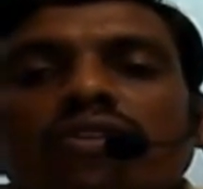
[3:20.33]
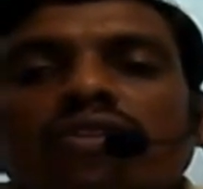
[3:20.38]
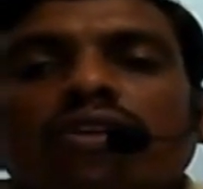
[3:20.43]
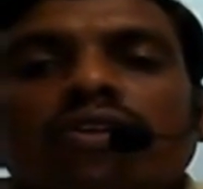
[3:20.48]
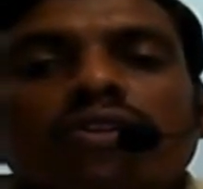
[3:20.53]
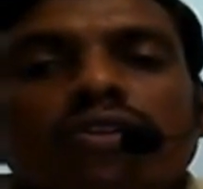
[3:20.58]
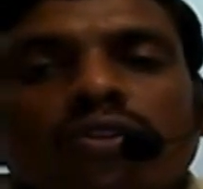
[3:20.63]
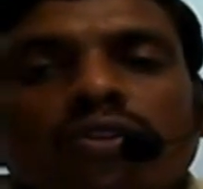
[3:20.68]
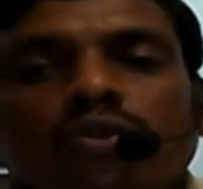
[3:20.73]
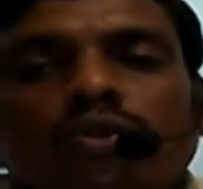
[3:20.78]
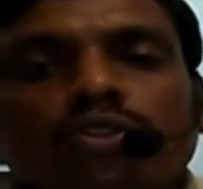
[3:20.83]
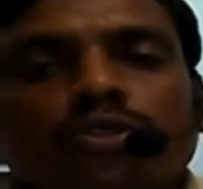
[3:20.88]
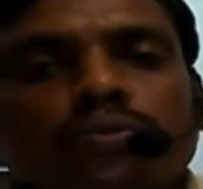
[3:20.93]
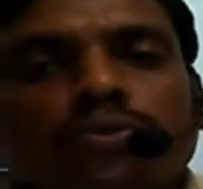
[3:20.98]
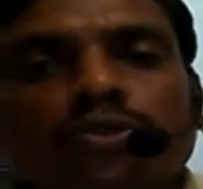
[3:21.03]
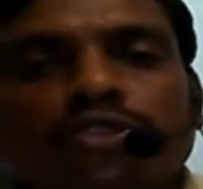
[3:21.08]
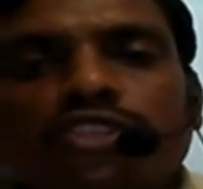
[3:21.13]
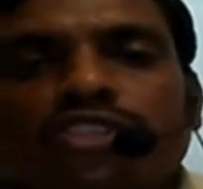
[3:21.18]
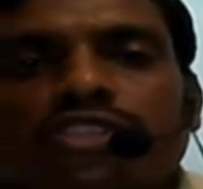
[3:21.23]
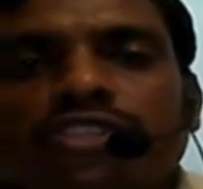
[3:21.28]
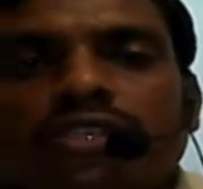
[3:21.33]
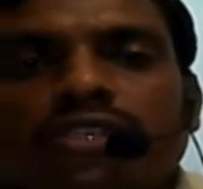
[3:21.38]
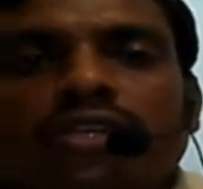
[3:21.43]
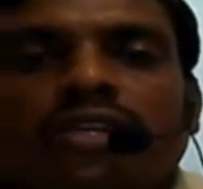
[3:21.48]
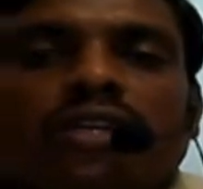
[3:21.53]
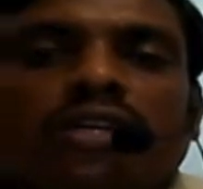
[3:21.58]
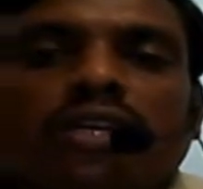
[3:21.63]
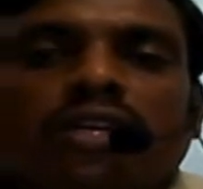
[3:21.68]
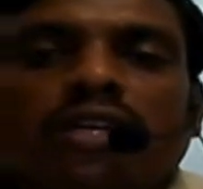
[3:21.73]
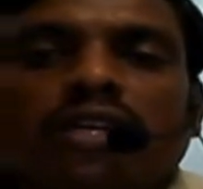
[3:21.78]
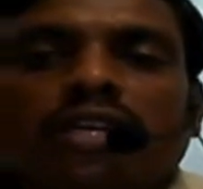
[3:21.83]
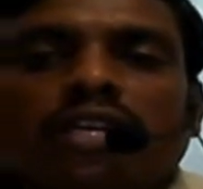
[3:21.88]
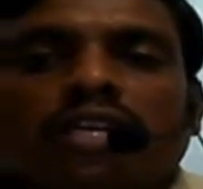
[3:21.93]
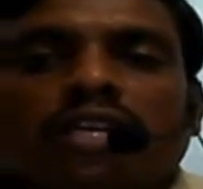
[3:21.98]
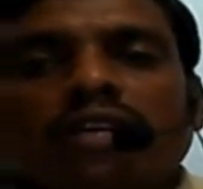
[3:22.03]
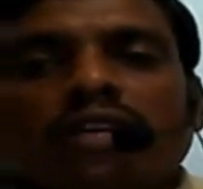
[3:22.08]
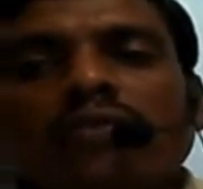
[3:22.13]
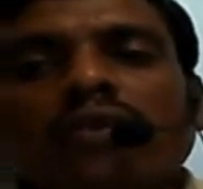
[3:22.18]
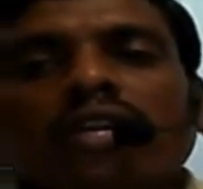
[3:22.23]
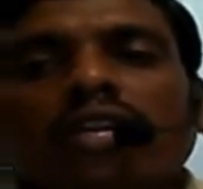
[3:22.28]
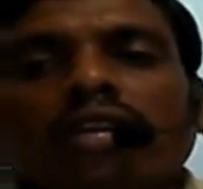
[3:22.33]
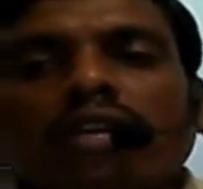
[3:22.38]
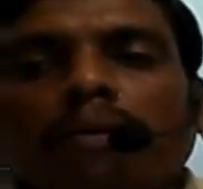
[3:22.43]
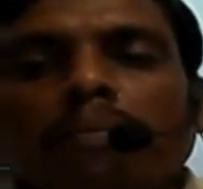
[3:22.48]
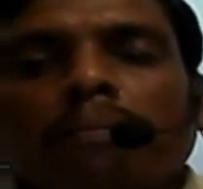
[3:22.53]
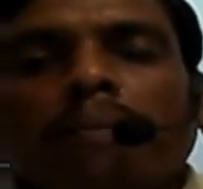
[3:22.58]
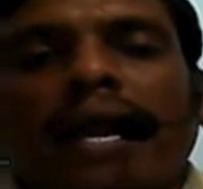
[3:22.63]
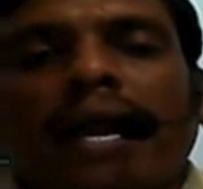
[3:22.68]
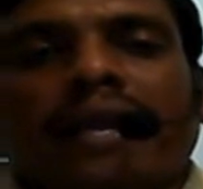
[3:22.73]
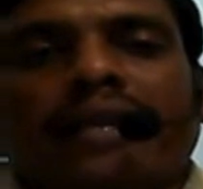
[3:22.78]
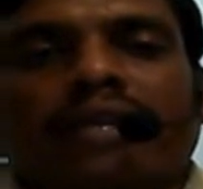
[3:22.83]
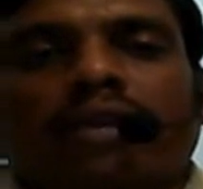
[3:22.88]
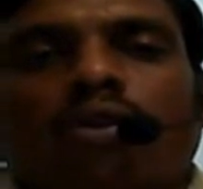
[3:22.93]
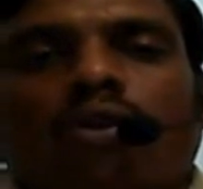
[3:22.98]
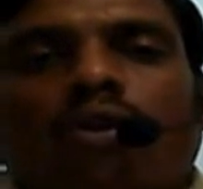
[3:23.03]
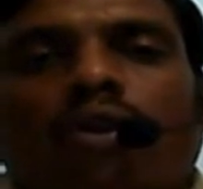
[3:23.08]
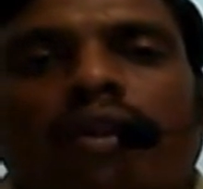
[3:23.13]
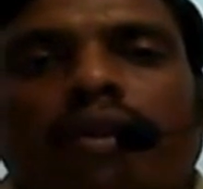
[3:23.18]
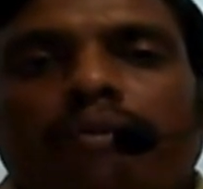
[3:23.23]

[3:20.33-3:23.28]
the rose bush in our backyard.